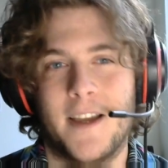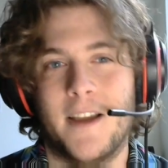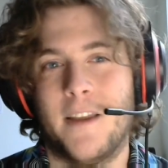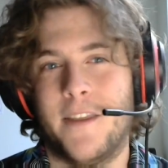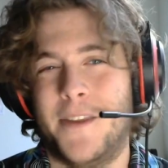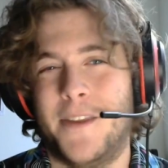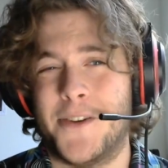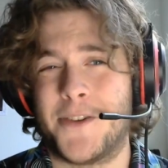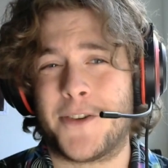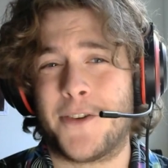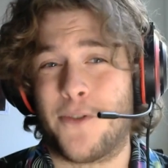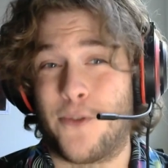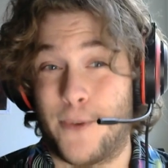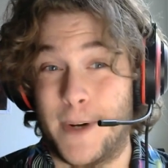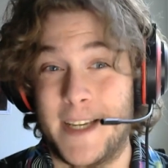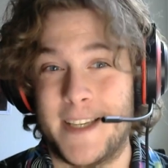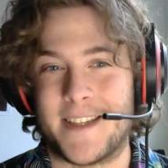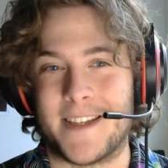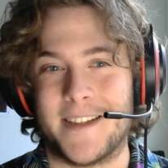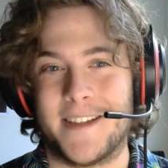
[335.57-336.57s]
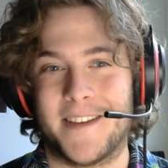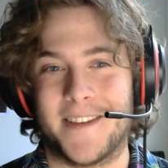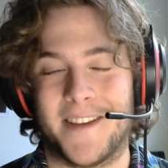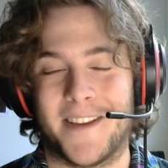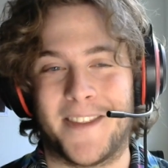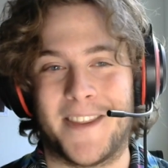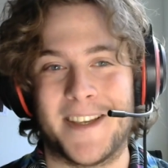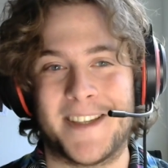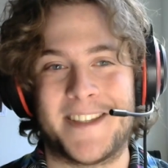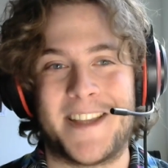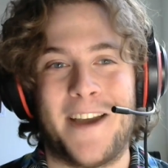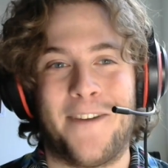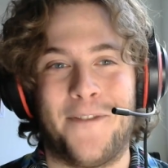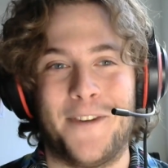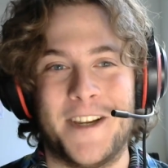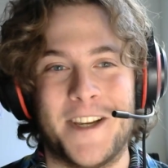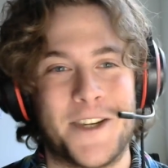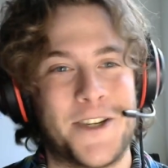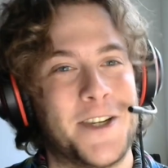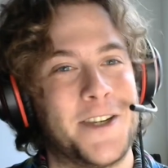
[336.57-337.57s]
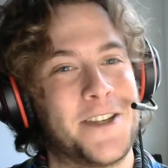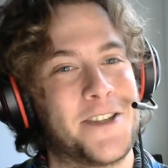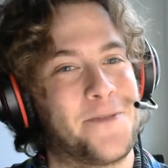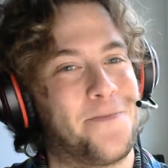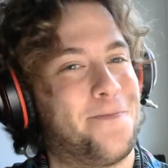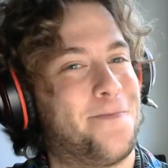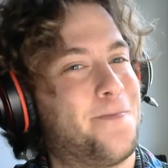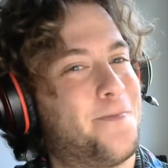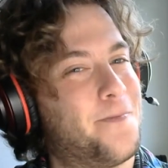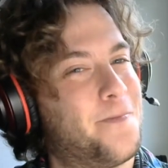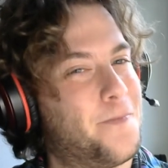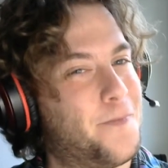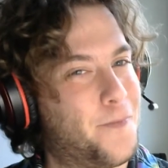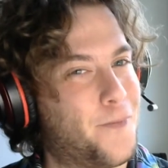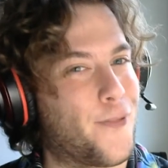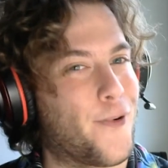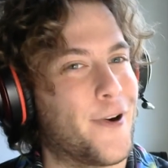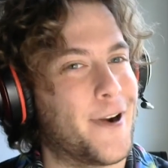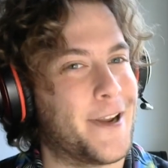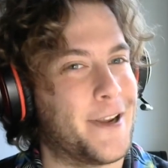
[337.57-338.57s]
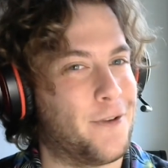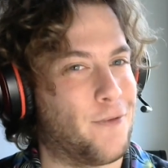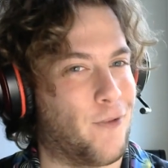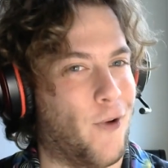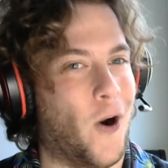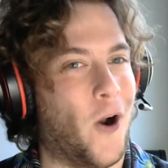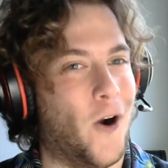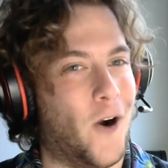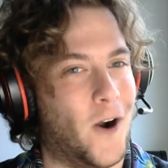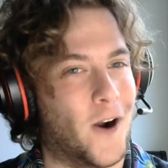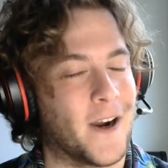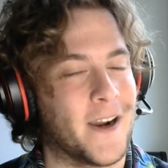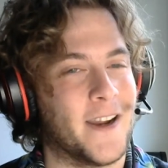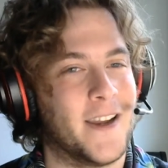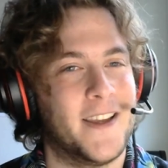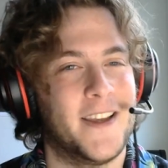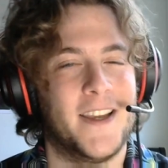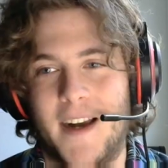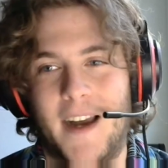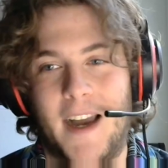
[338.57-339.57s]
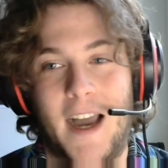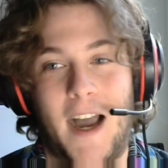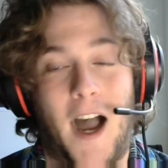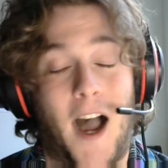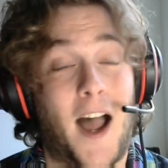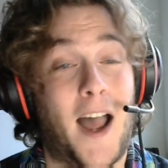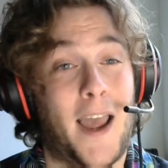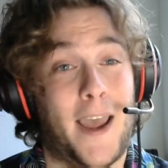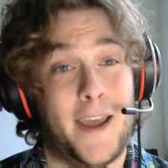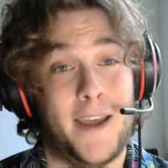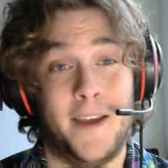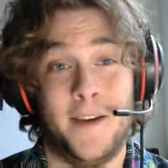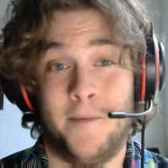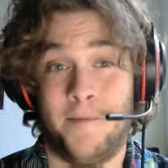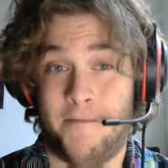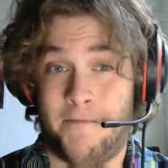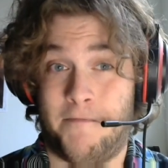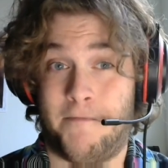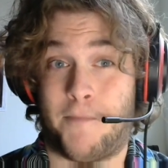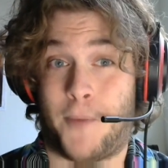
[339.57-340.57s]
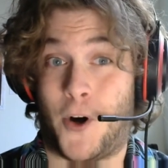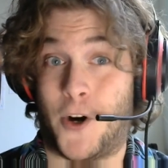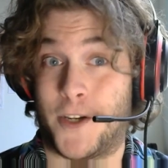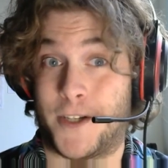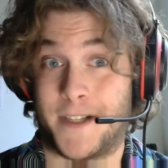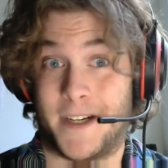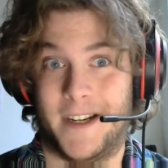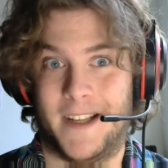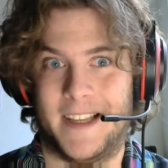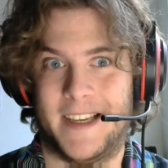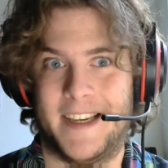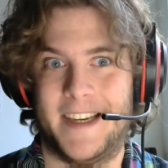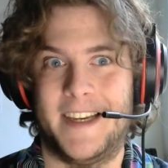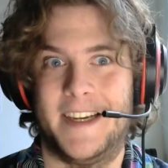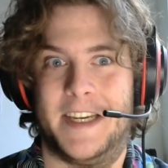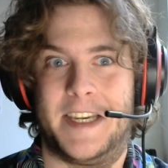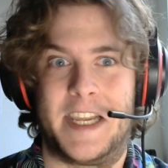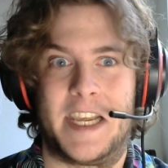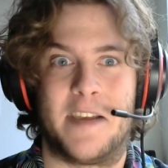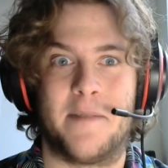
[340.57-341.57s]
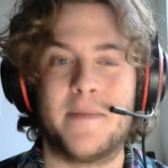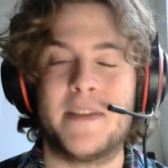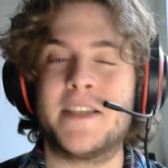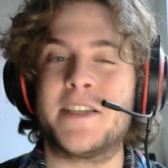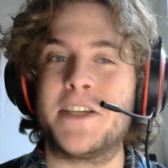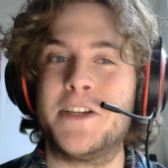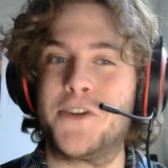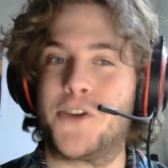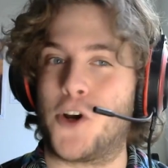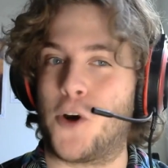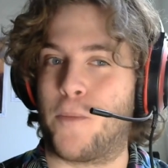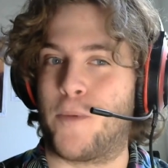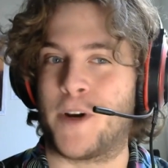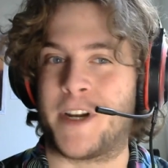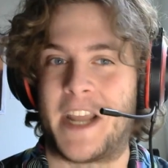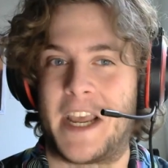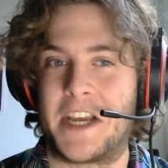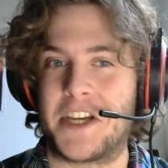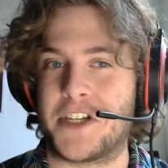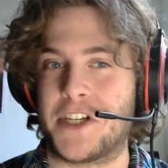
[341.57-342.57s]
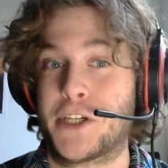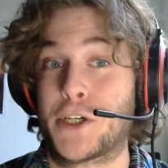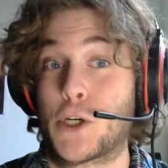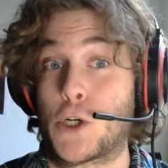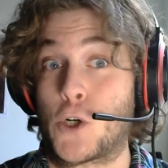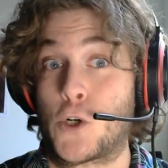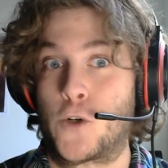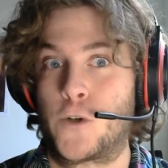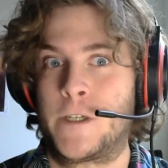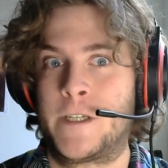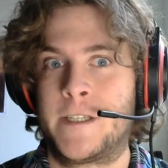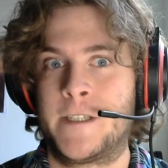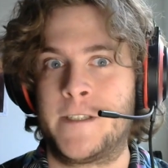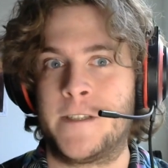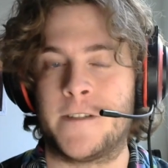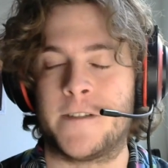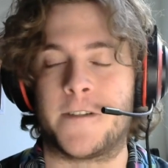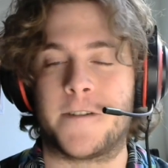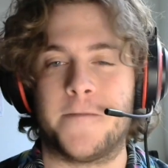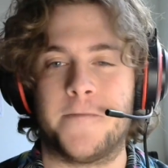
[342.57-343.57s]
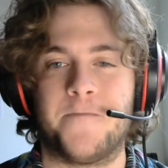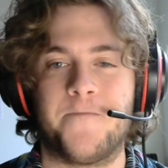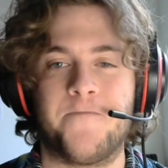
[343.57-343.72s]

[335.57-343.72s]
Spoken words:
There's a reason that this definition is pretty wrong. I, personally, deem this interpretation cringe.